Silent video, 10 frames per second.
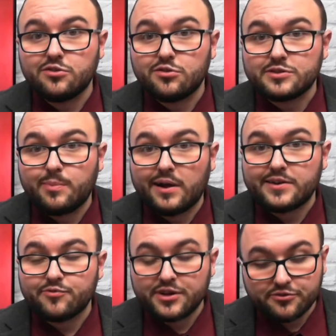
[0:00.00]

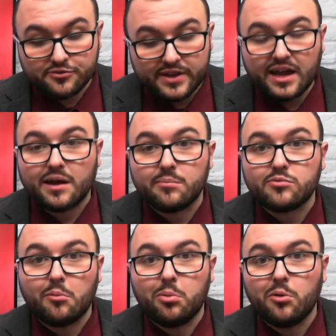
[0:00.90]
correspondent Rachel Knapp
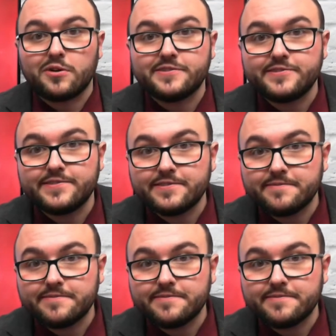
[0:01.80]
reports.